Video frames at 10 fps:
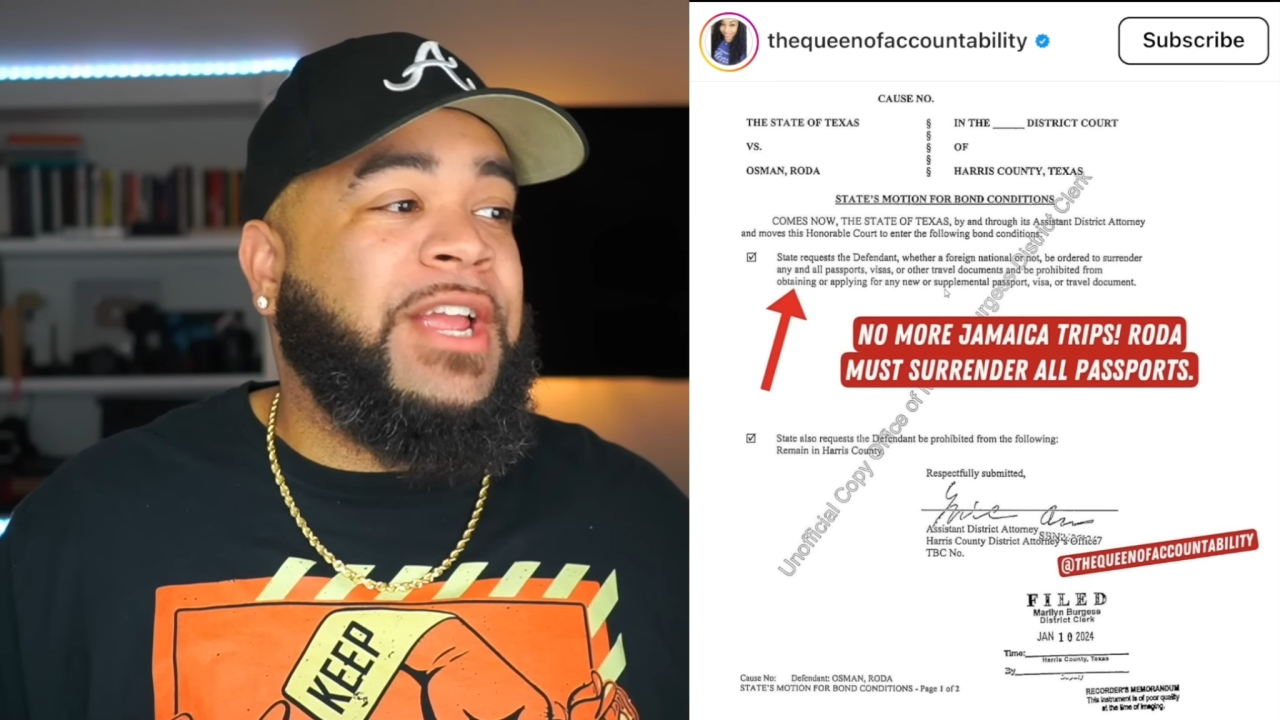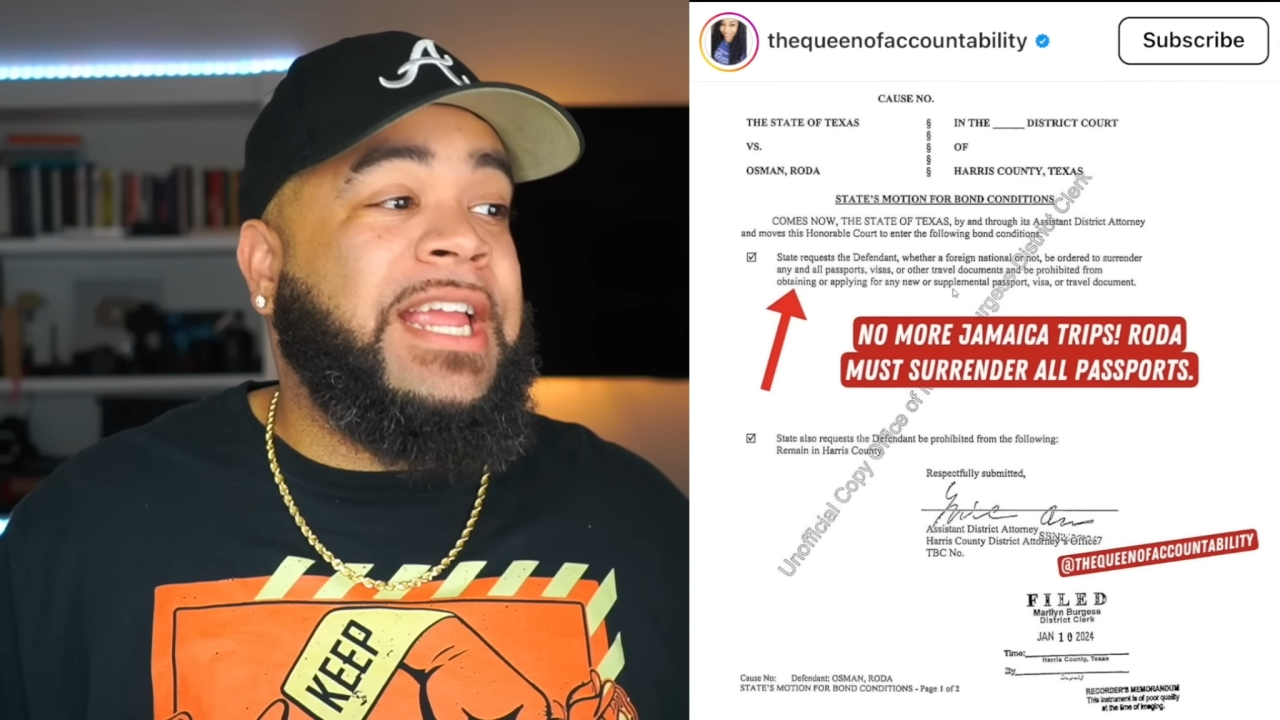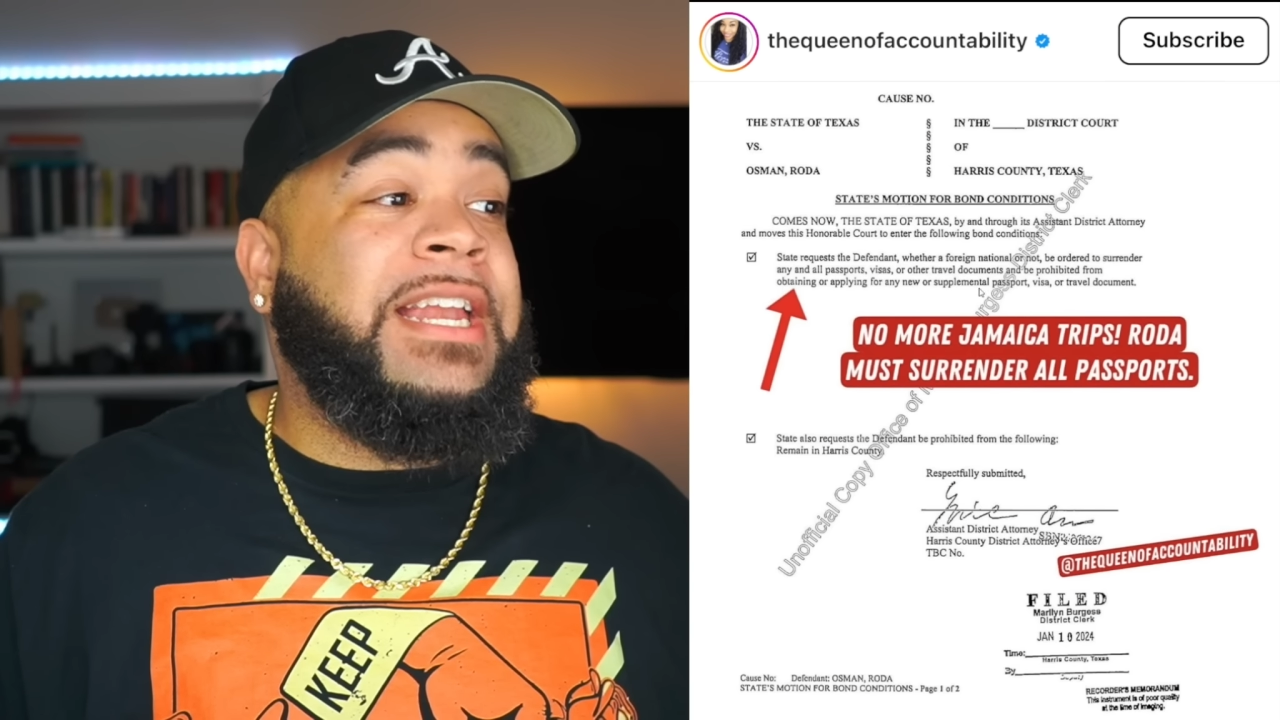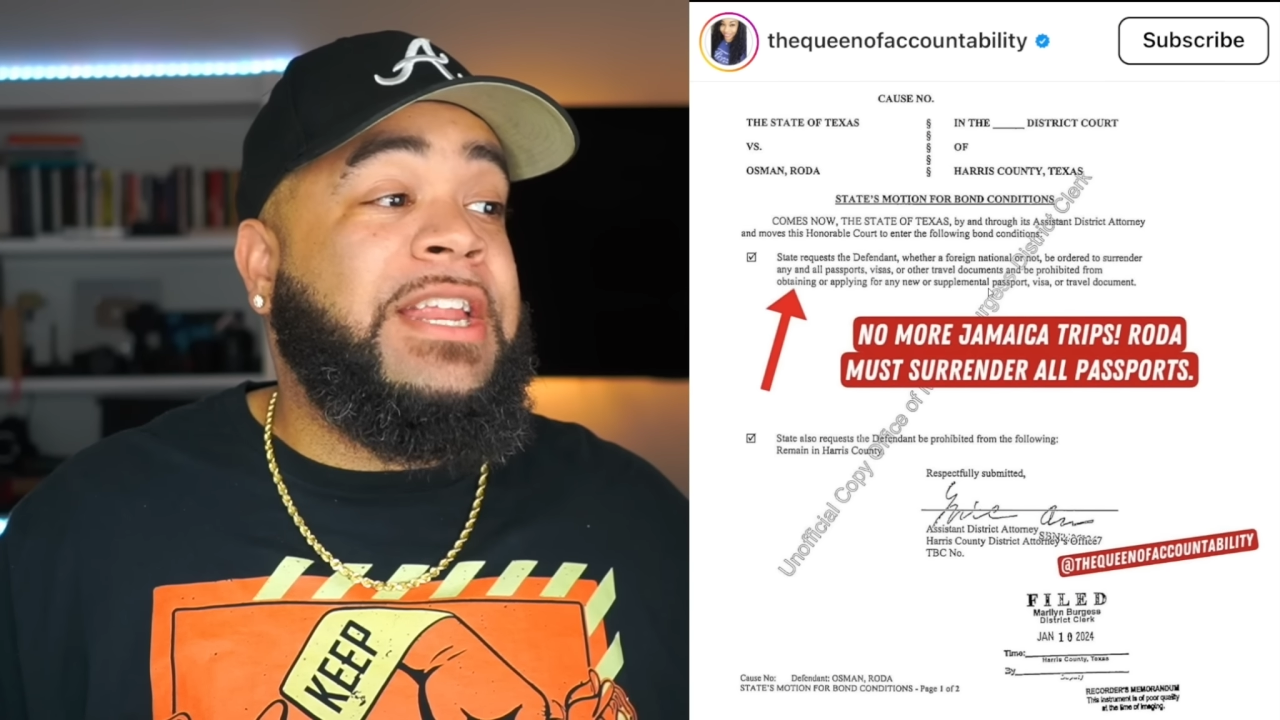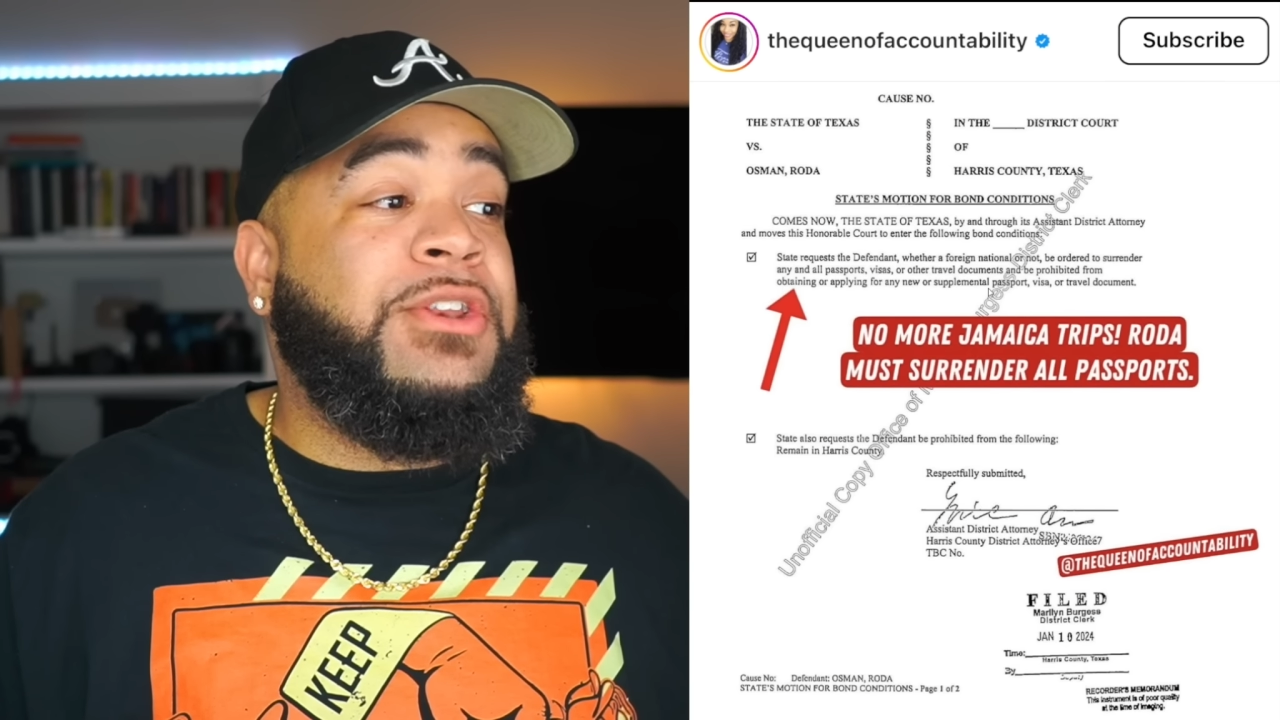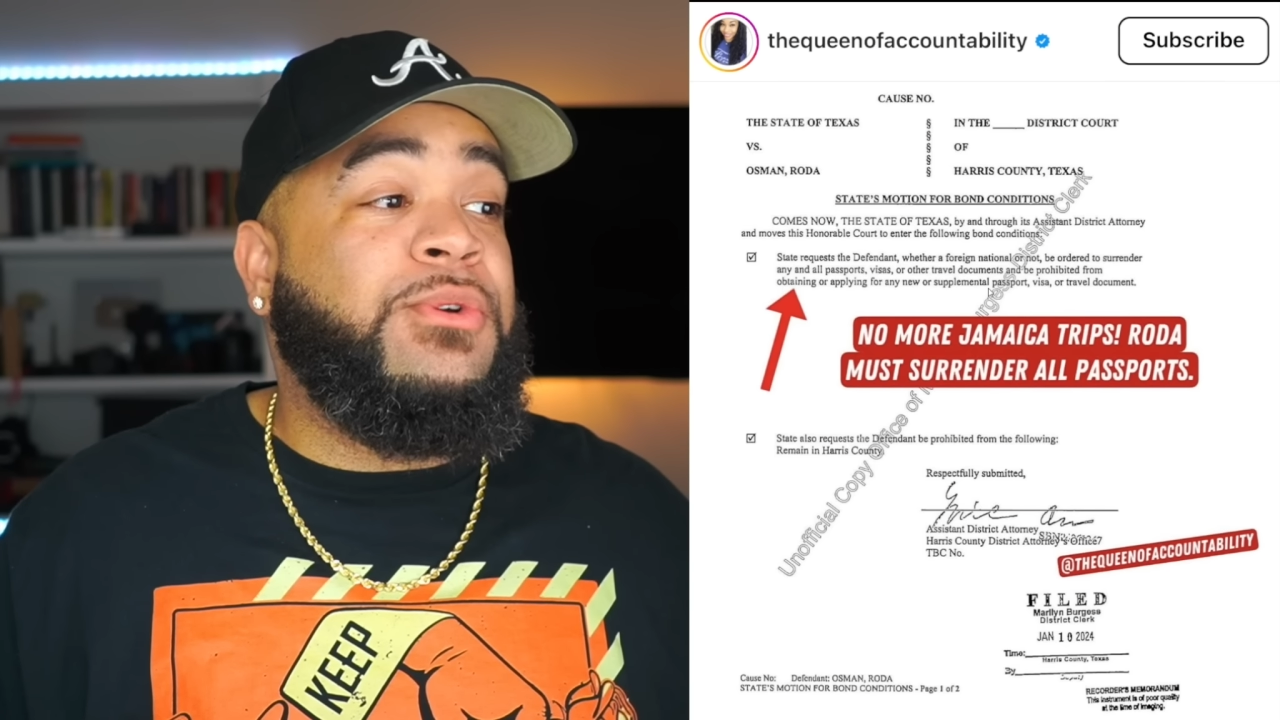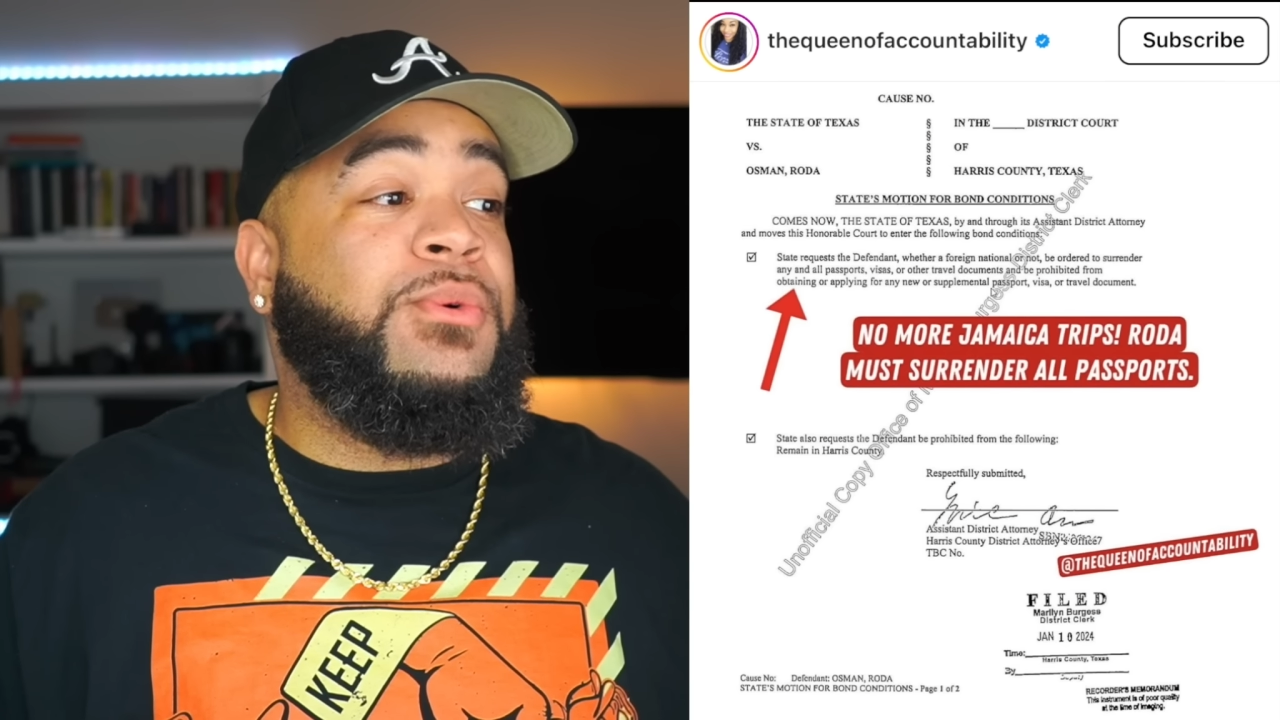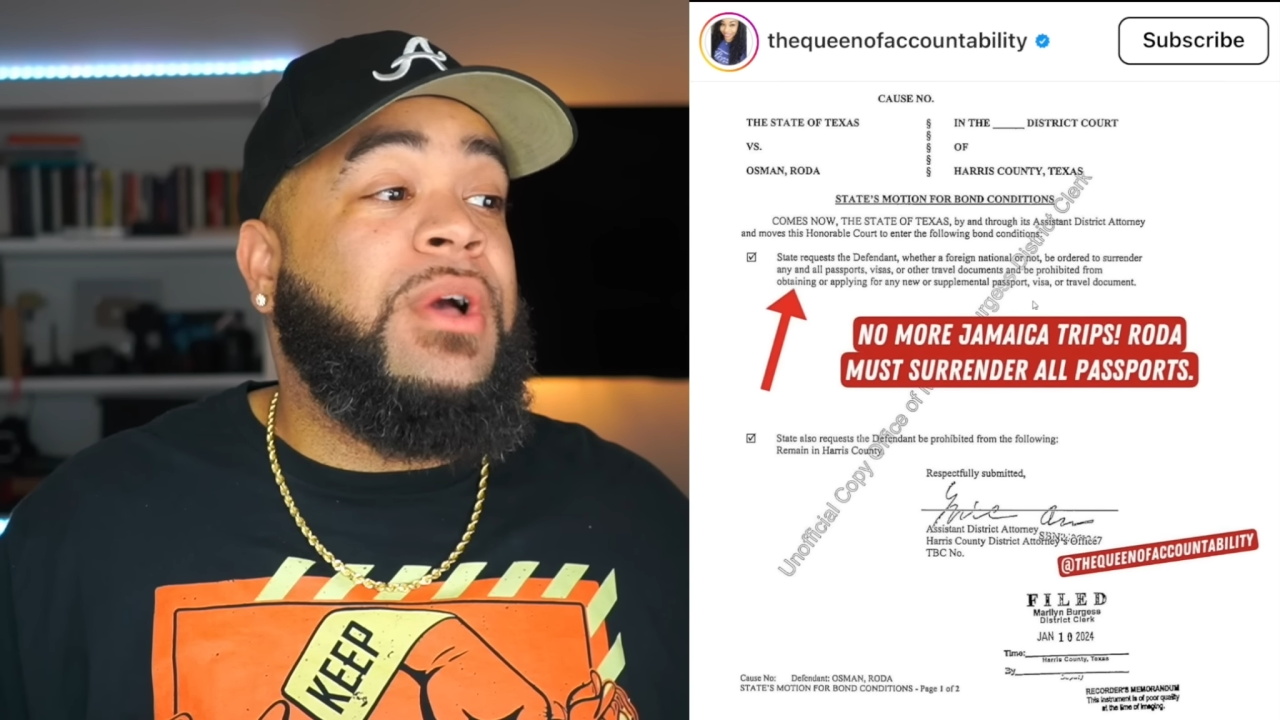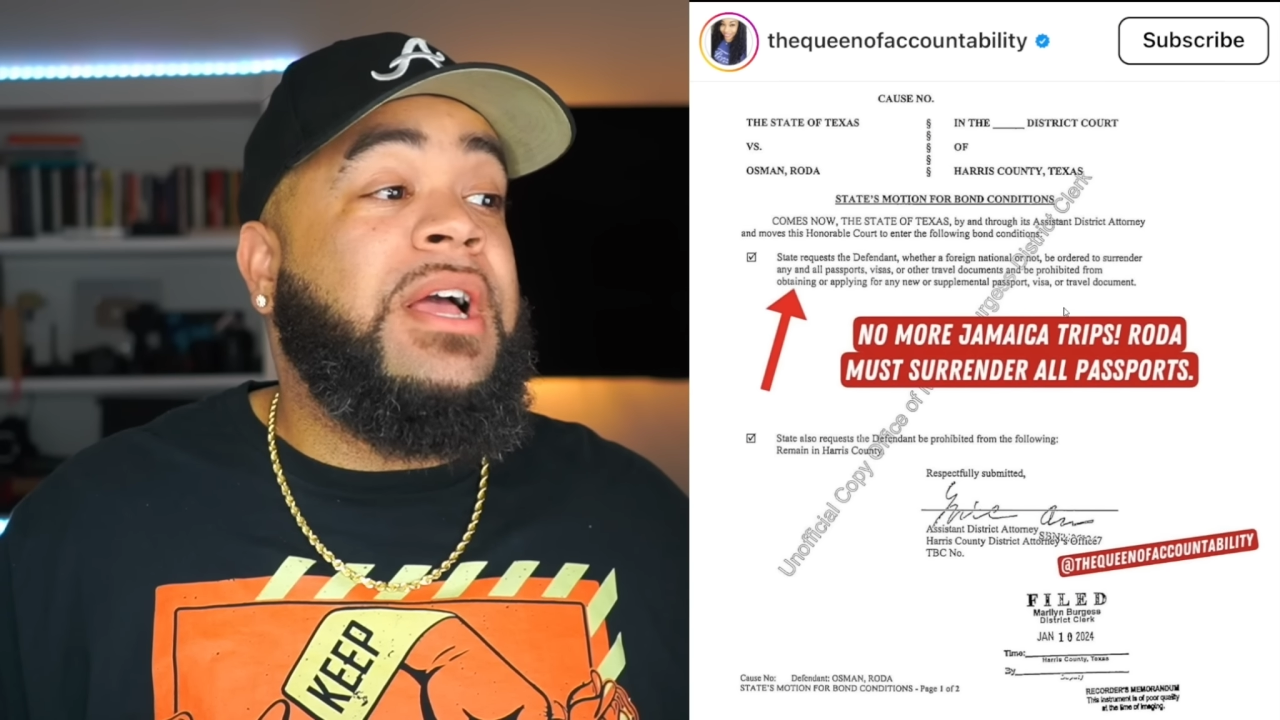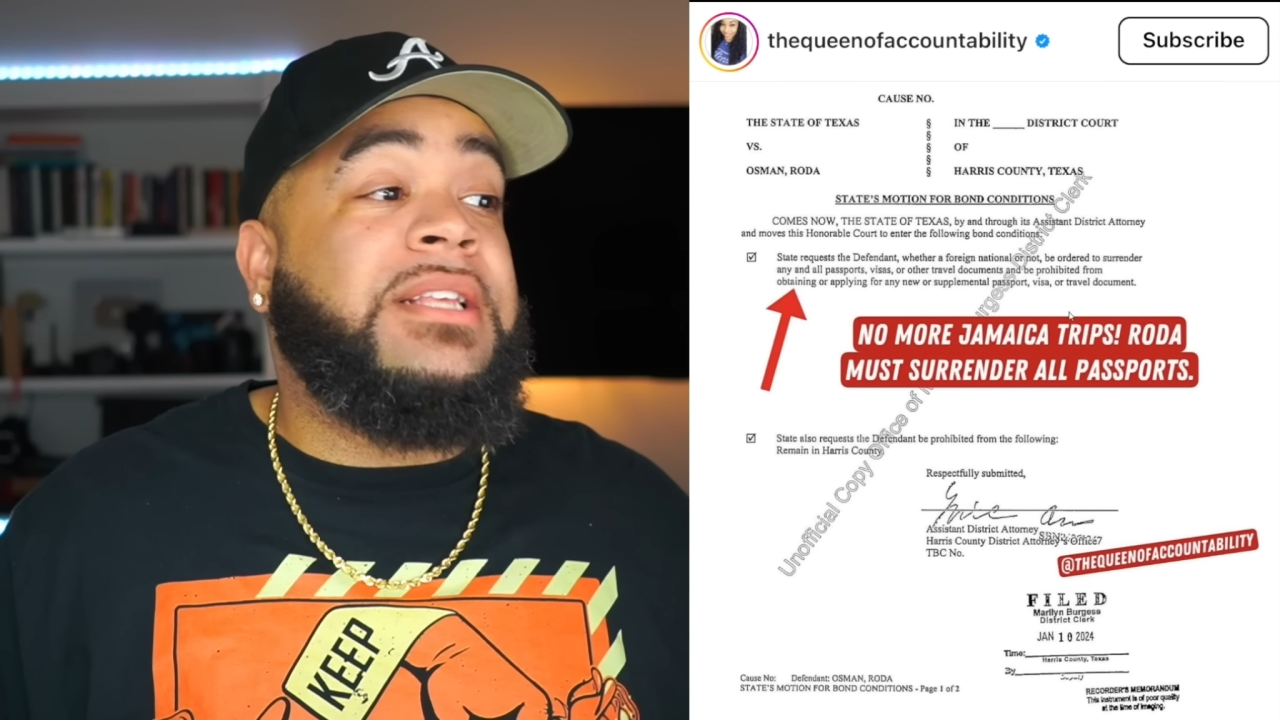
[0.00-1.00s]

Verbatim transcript: any new